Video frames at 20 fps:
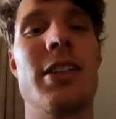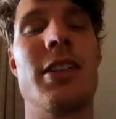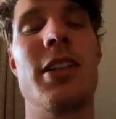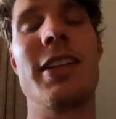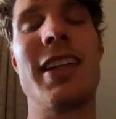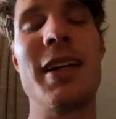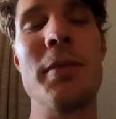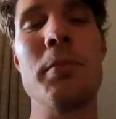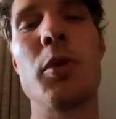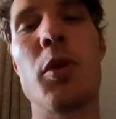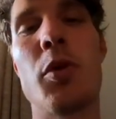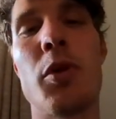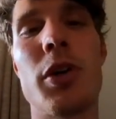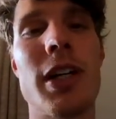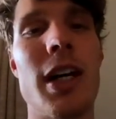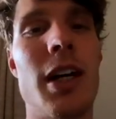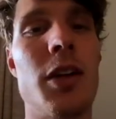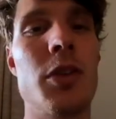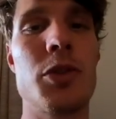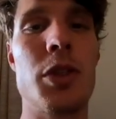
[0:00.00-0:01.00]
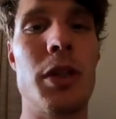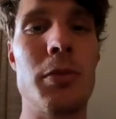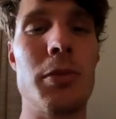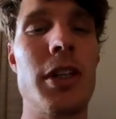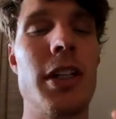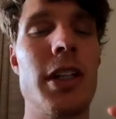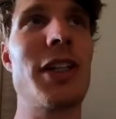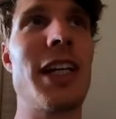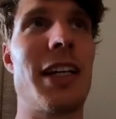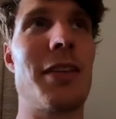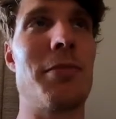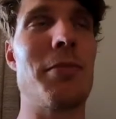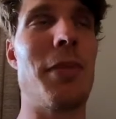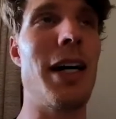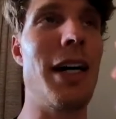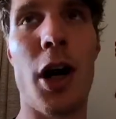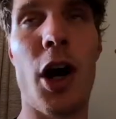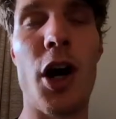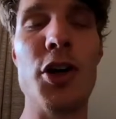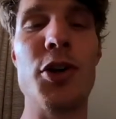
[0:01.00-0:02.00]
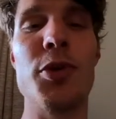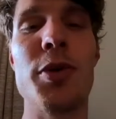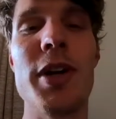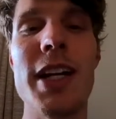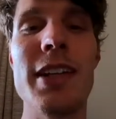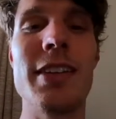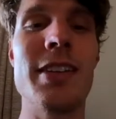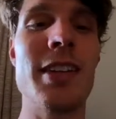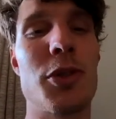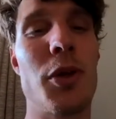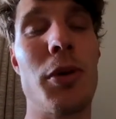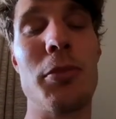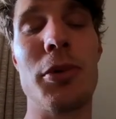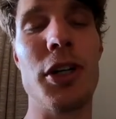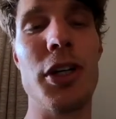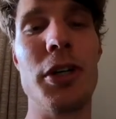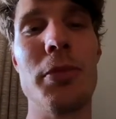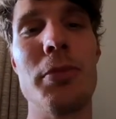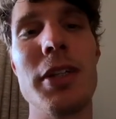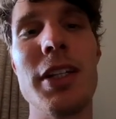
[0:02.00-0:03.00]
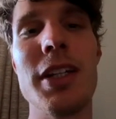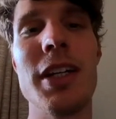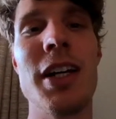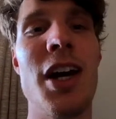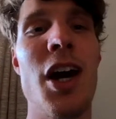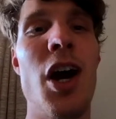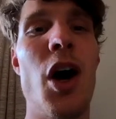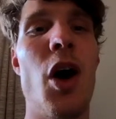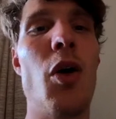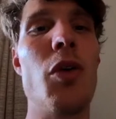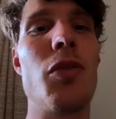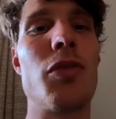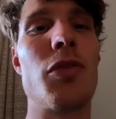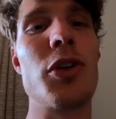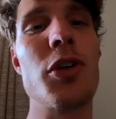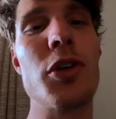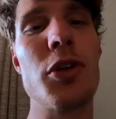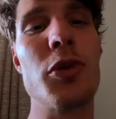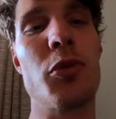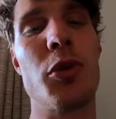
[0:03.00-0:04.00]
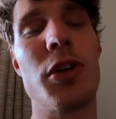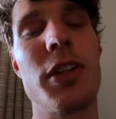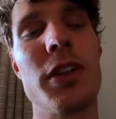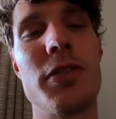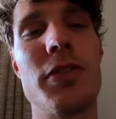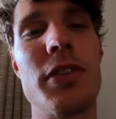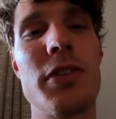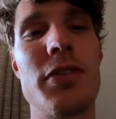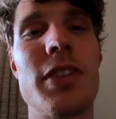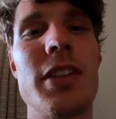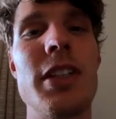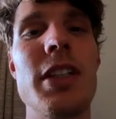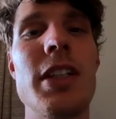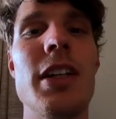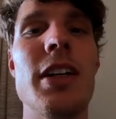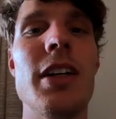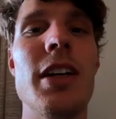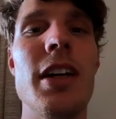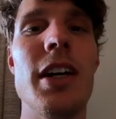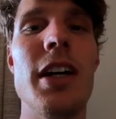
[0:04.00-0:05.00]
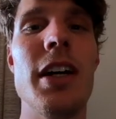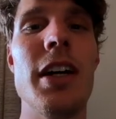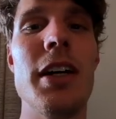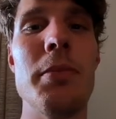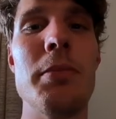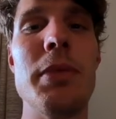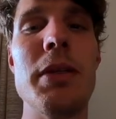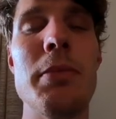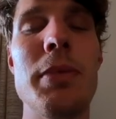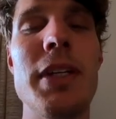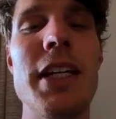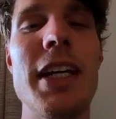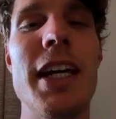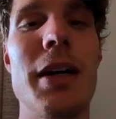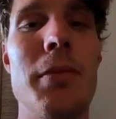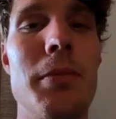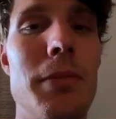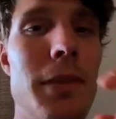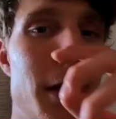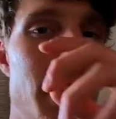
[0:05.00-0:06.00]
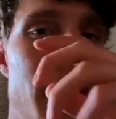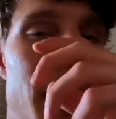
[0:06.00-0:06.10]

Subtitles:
a tempo workout. So I'm gonna get my heart rate. So I'm gonna be over 150 BPM